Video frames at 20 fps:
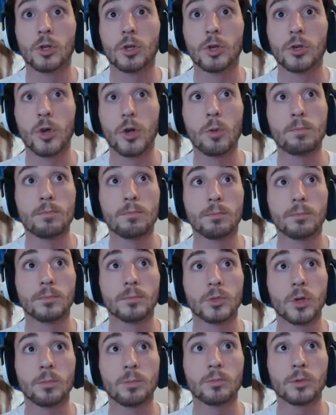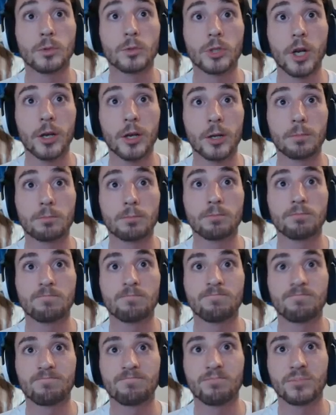Nope. Nope. Shotgun.
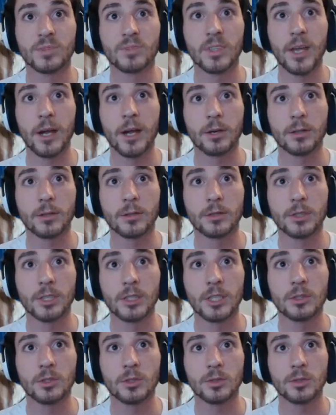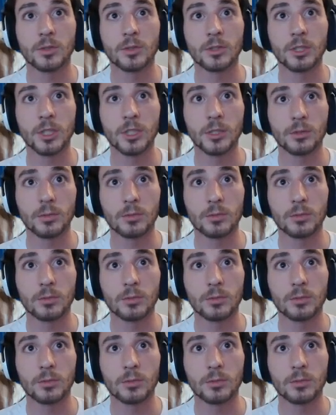There. Yes. Yes.